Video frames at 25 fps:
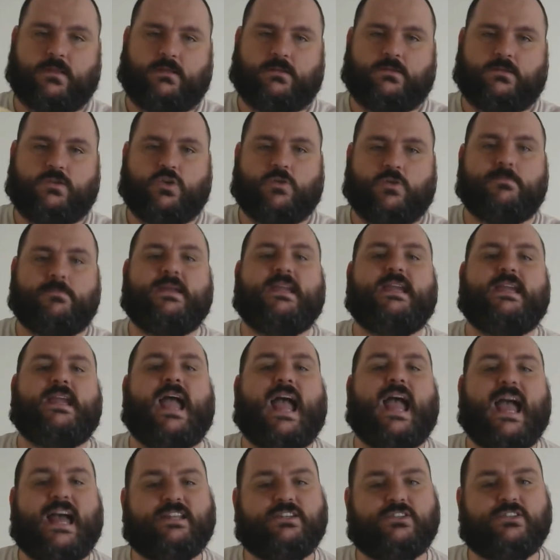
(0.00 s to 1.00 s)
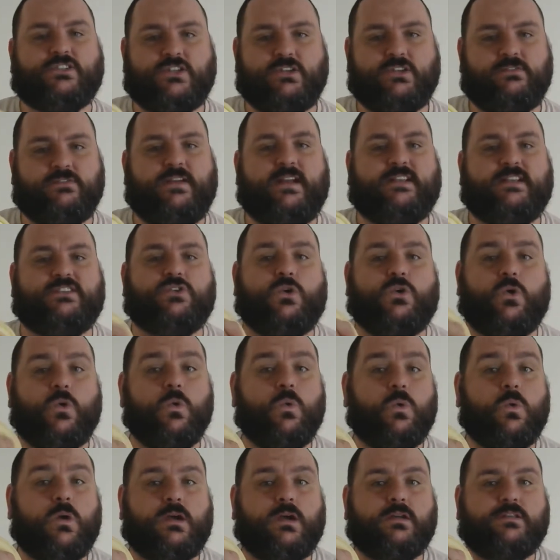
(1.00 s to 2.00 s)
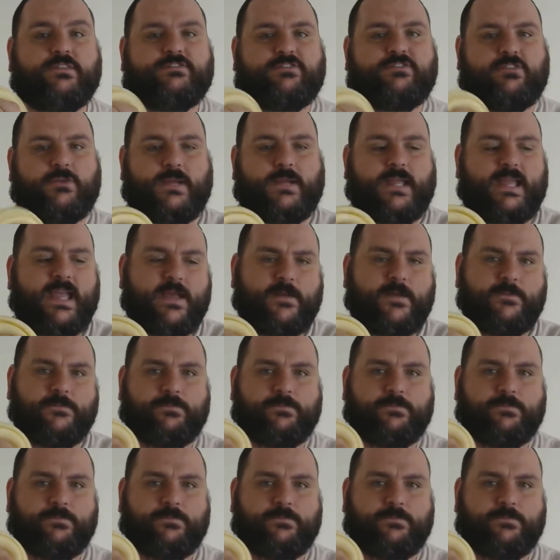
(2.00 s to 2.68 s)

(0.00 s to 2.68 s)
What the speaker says: Your meat and 2 veg all goes through here.